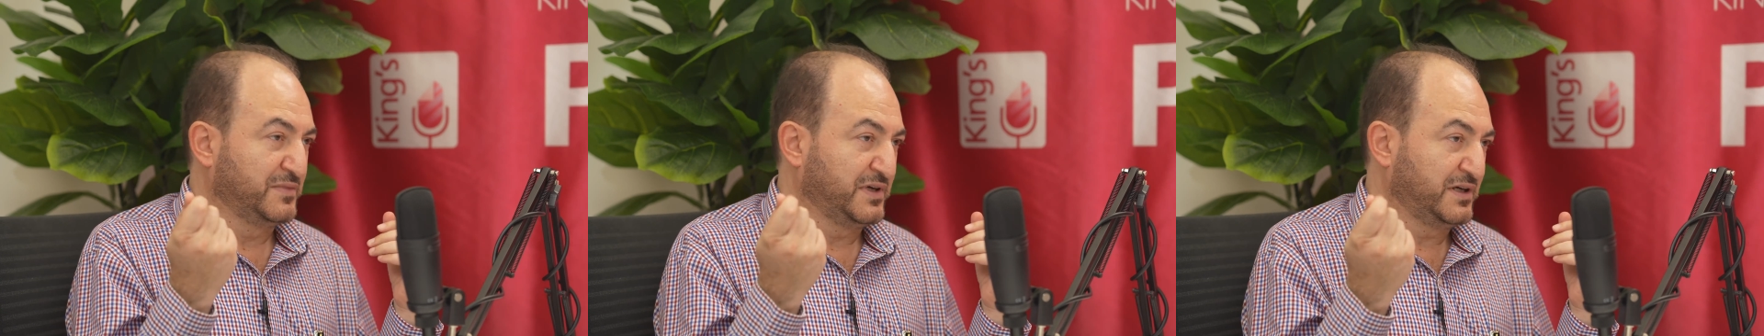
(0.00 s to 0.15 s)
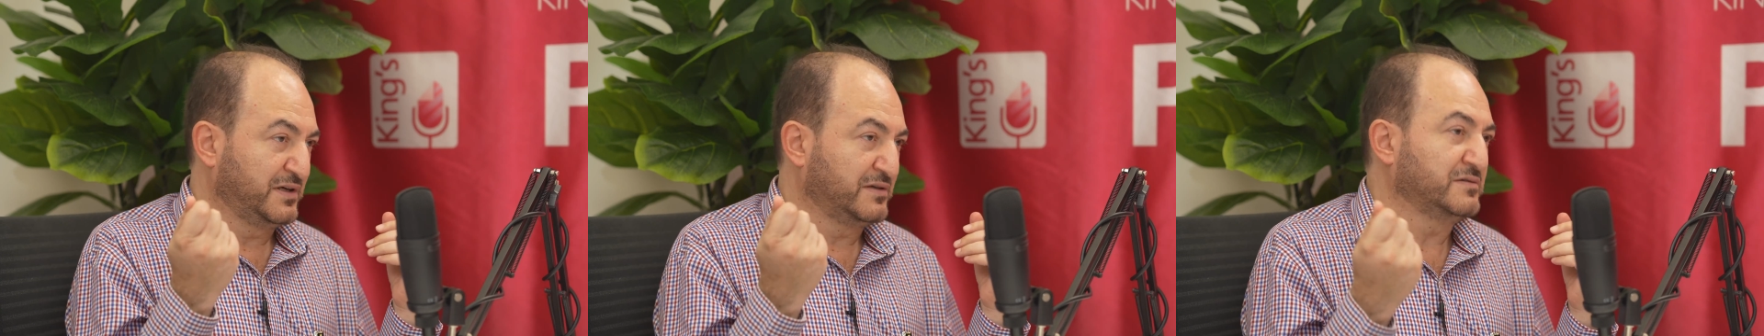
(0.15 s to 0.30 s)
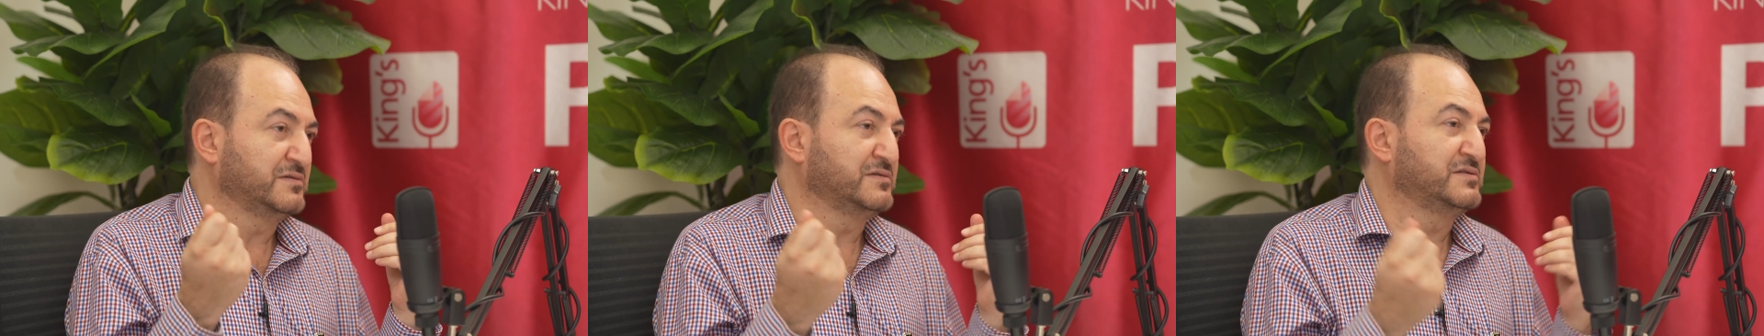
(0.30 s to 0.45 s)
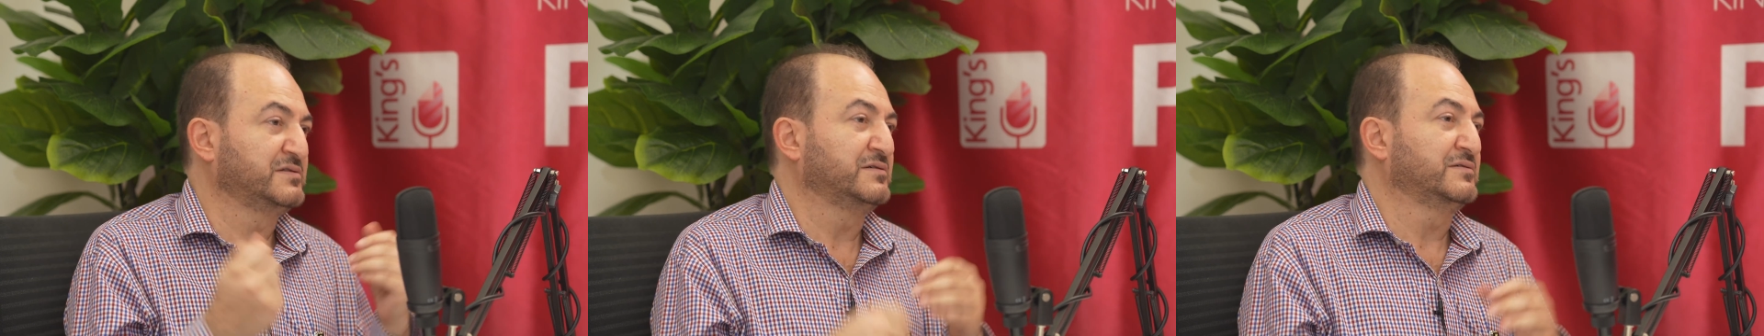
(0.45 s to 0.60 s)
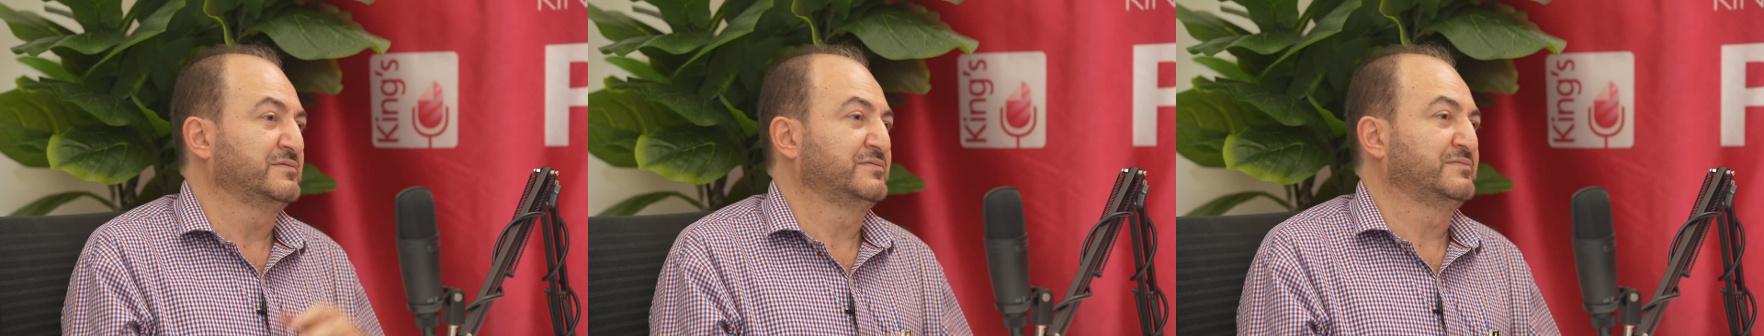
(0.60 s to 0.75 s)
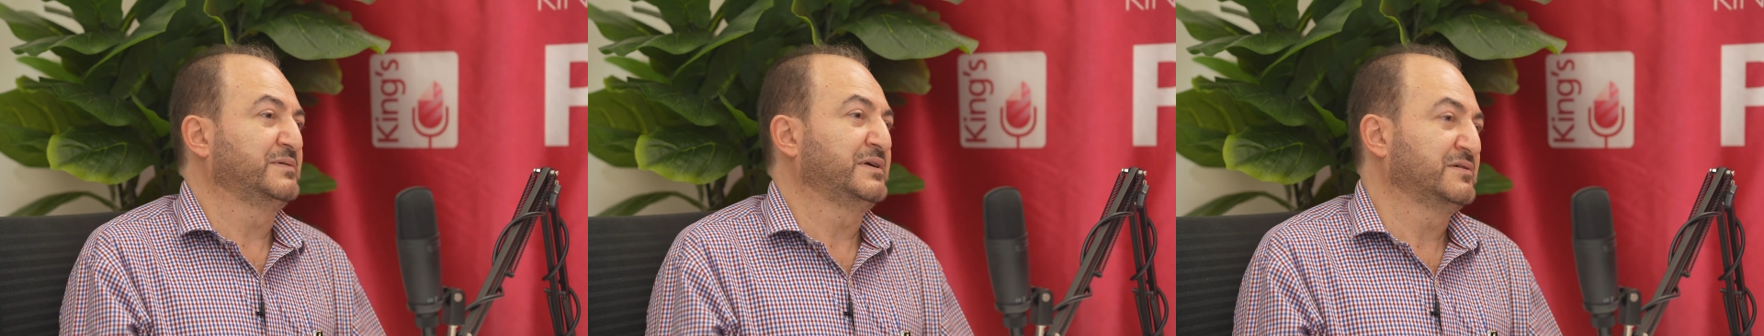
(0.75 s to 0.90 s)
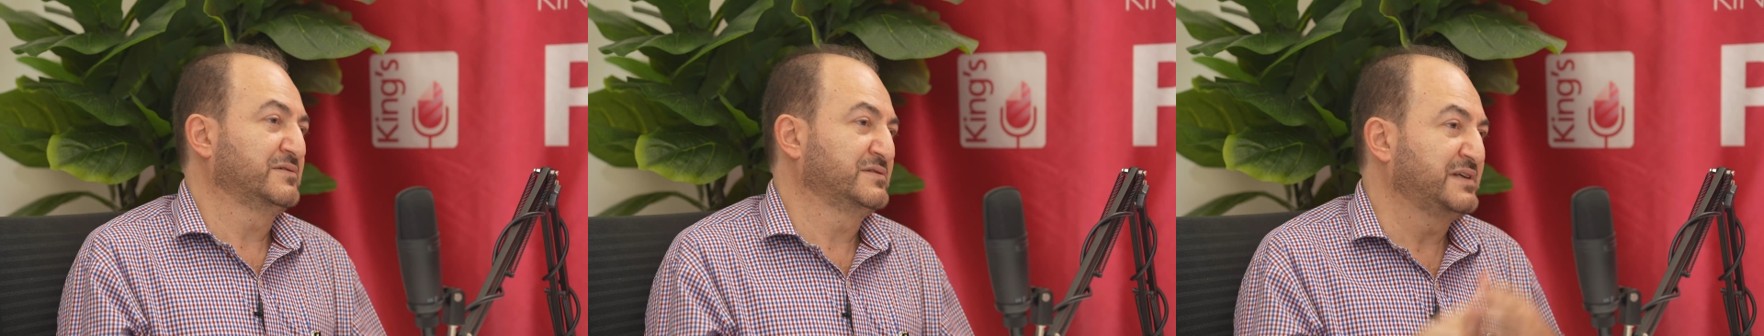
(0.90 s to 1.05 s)
because of
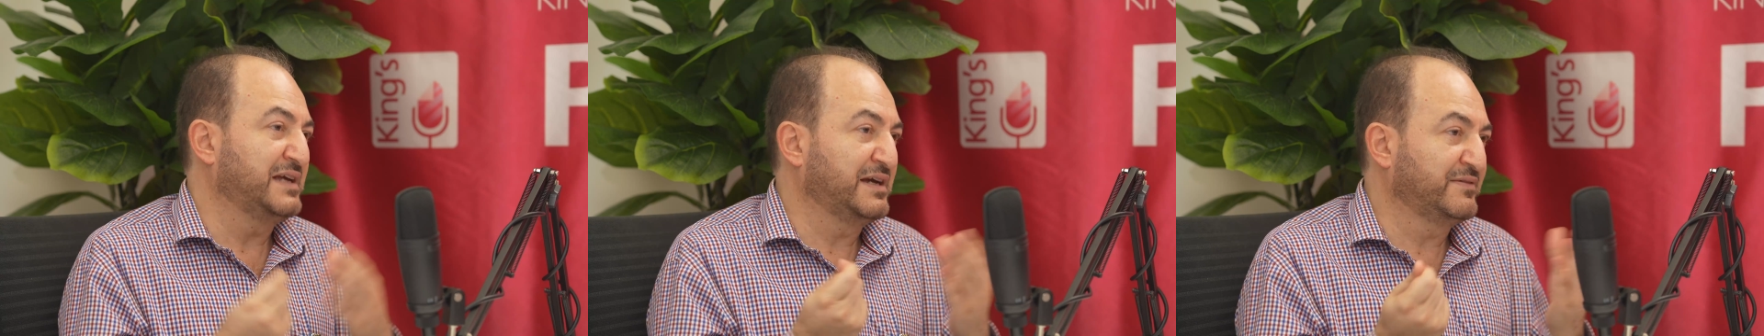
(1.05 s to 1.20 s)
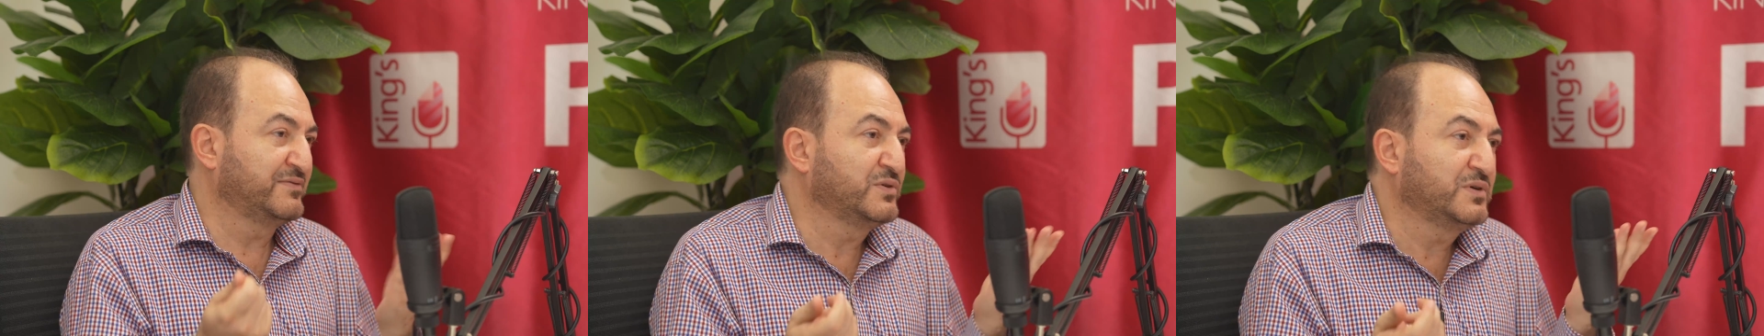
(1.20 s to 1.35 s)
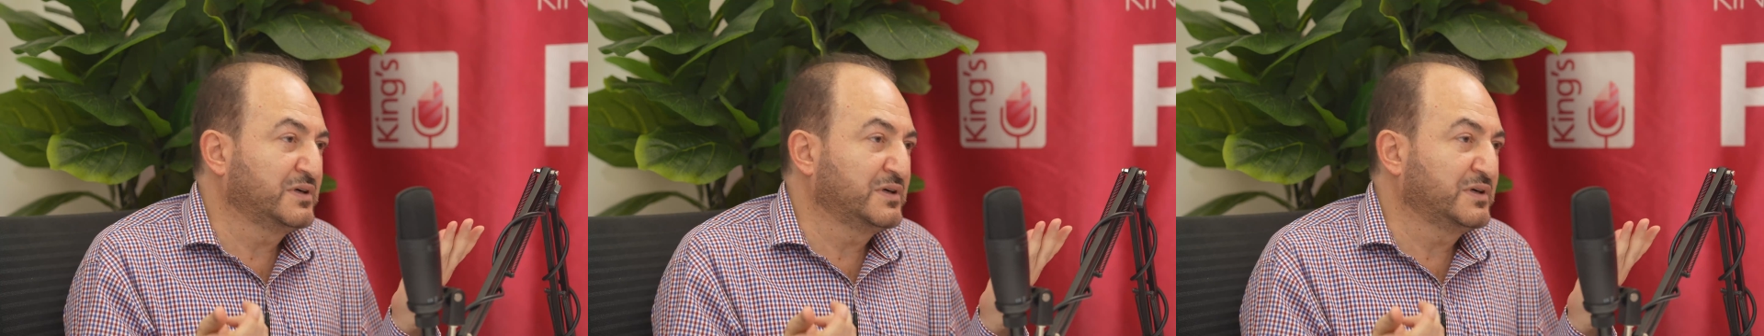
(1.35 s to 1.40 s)
because they have to